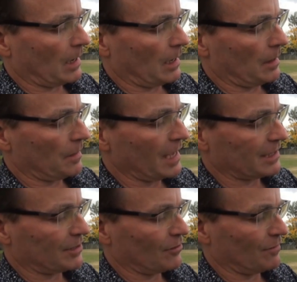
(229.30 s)
And
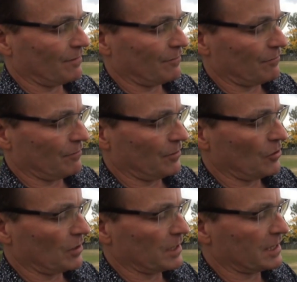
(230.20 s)
that's
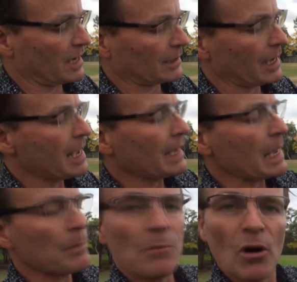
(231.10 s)
nice and snug there.
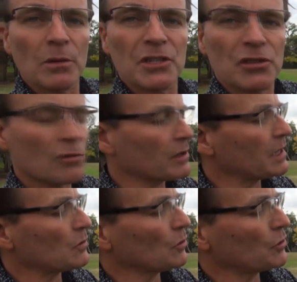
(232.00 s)
Keep in mind when you're
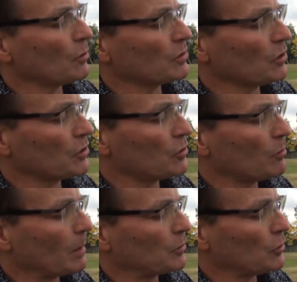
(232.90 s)
screwing these on too, is not to
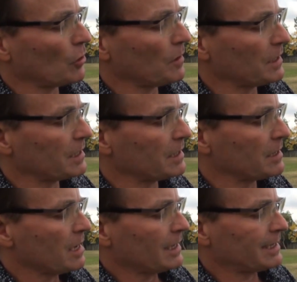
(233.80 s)
do them up too tight. This
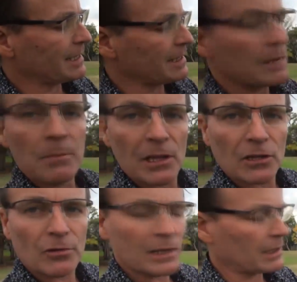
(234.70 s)
is sixteen
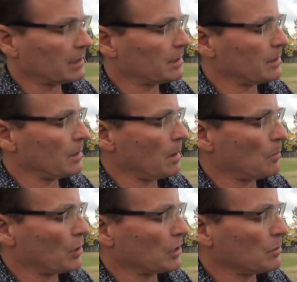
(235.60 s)
millimeter acrylic, this is the uh,
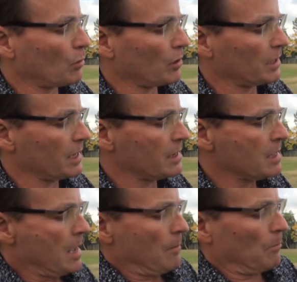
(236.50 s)
production product here,
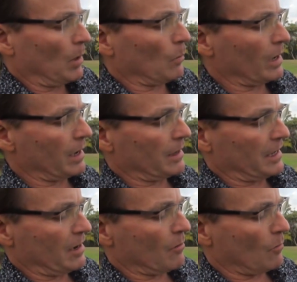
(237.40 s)
but
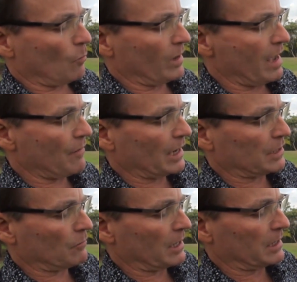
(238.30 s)
you know, we have
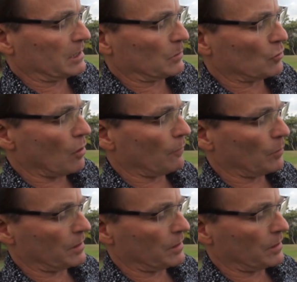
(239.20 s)
actually run into some strife